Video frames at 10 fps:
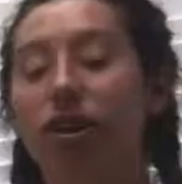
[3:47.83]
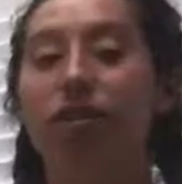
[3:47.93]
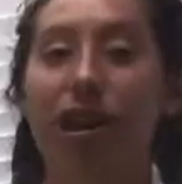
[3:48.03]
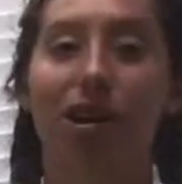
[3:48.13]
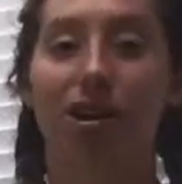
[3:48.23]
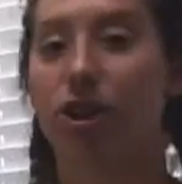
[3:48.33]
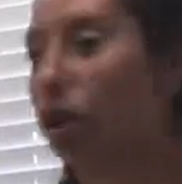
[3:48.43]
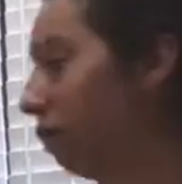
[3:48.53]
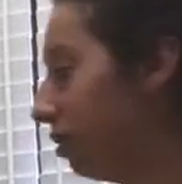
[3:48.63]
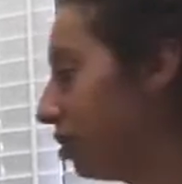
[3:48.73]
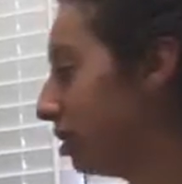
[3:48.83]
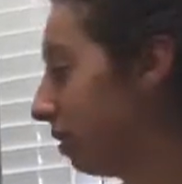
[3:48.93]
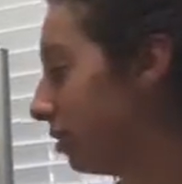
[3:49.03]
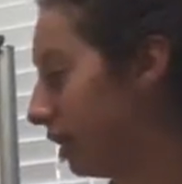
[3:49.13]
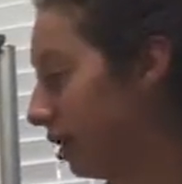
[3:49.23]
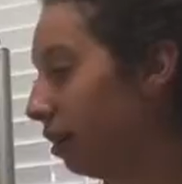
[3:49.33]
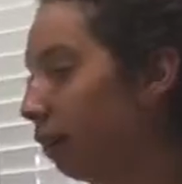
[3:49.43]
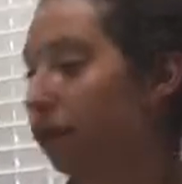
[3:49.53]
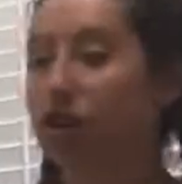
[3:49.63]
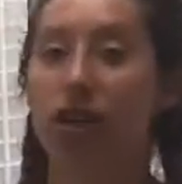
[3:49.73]
To figure out the coefficients of t,
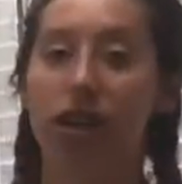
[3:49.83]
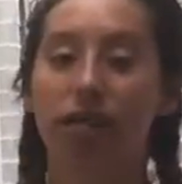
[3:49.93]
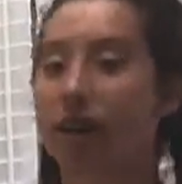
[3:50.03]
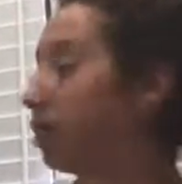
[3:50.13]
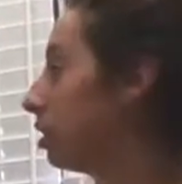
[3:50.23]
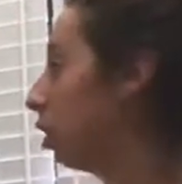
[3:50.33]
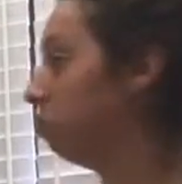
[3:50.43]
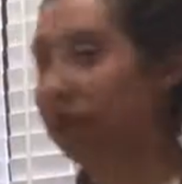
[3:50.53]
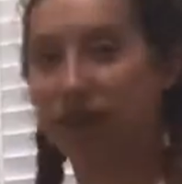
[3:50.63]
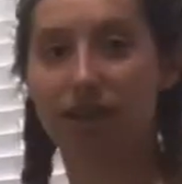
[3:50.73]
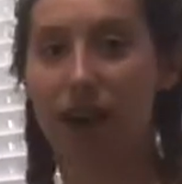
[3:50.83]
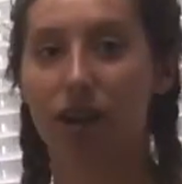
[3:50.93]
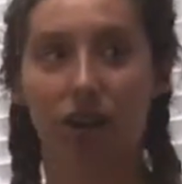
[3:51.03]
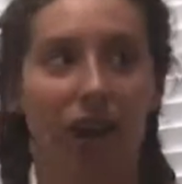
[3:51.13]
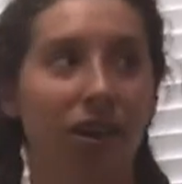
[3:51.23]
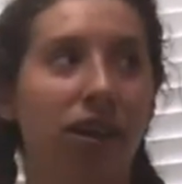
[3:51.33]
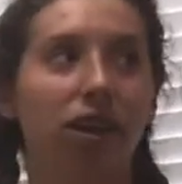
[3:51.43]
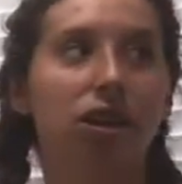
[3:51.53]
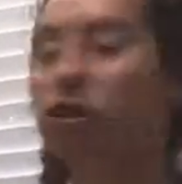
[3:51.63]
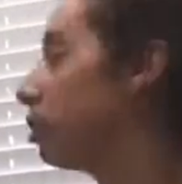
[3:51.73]
first you need to find the slope of this entire line.
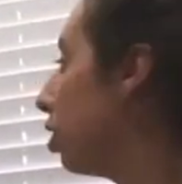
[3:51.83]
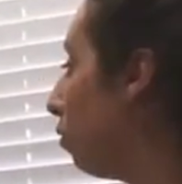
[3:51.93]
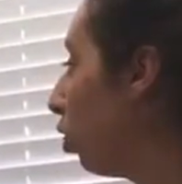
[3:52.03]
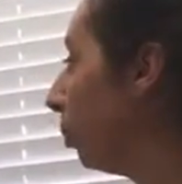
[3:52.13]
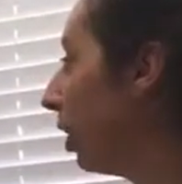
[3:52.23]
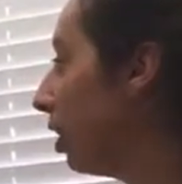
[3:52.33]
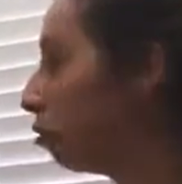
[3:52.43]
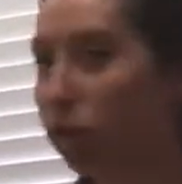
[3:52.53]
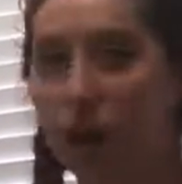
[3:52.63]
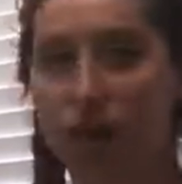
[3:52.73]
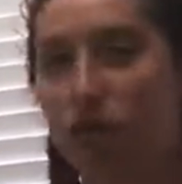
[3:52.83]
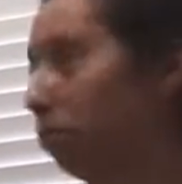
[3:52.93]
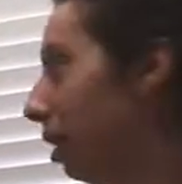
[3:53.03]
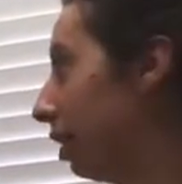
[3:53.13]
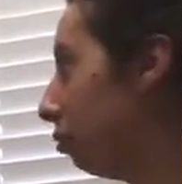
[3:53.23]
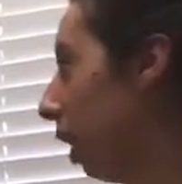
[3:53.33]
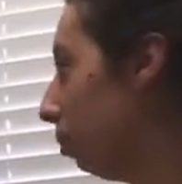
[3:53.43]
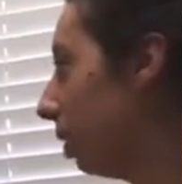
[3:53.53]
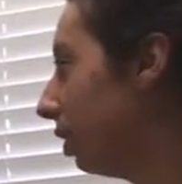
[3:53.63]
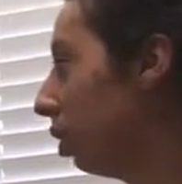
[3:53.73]
So slope formula is y2 minus
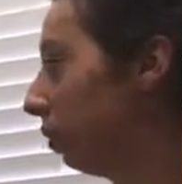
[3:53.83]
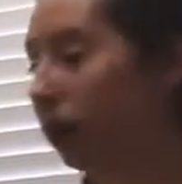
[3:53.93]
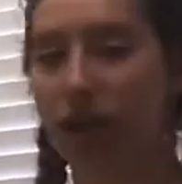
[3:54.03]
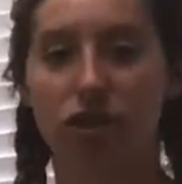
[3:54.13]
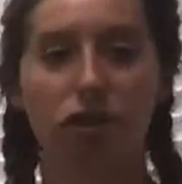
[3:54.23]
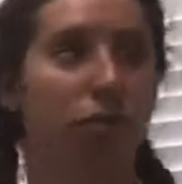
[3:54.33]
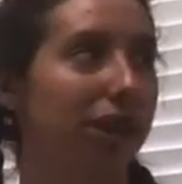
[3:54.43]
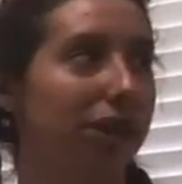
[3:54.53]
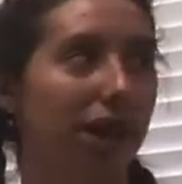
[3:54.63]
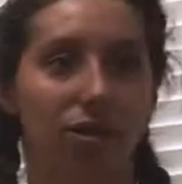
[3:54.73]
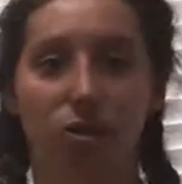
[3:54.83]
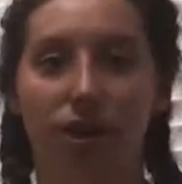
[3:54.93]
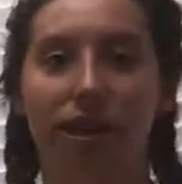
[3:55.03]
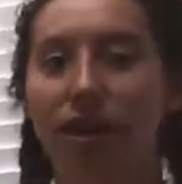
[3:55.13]
y1 over x2 minus x1.